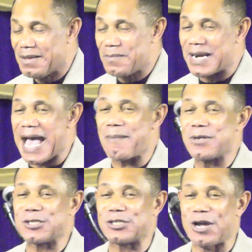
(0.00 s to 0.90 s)
But how
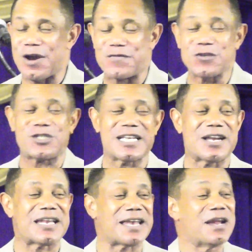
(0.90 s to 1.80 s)
many of you know if you sit
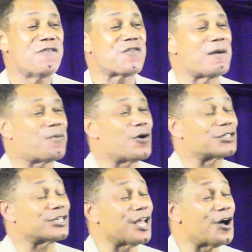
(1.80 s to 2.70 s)
on that front porch
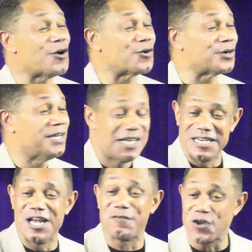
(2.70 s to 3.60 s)
long
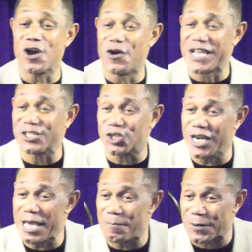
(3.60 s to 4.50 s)
enough, you're going to get
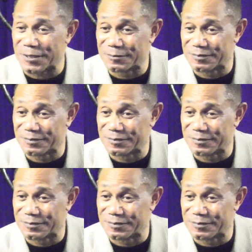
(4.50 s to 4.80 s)
sleepy?